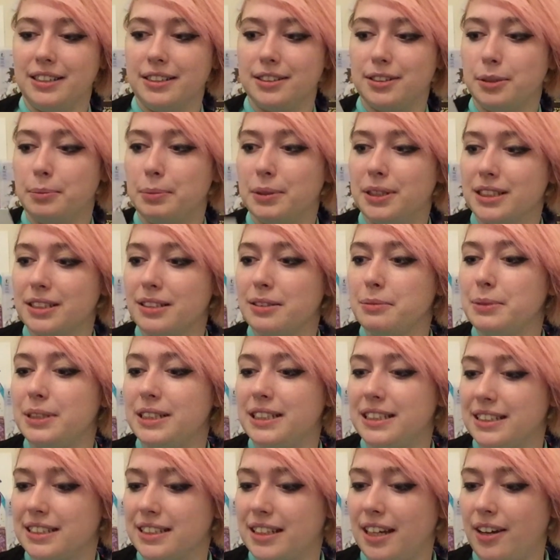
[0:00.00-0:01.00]
but it's going to be
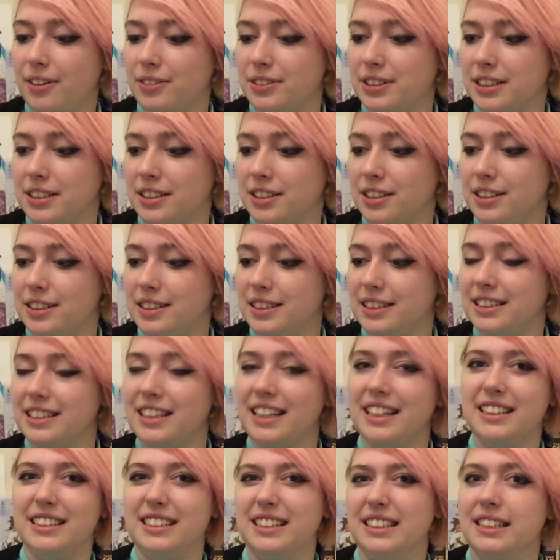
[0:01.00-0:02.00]
discounted because
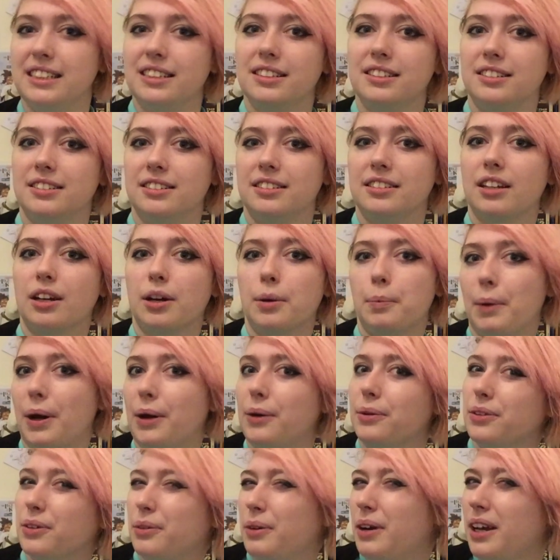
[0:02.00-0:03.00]
it didn't come out the
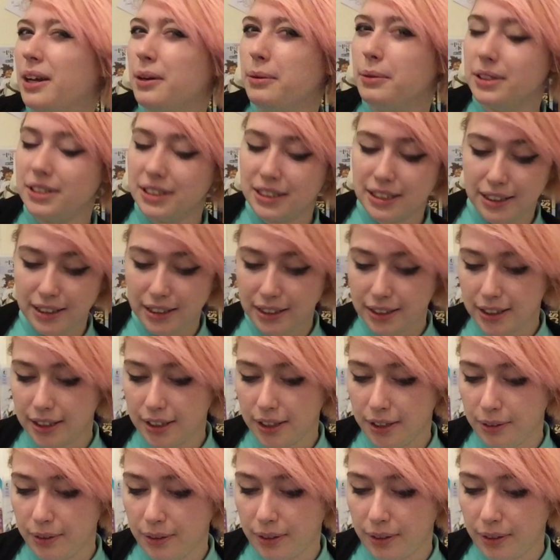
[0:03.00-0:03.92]
way I wanted it to,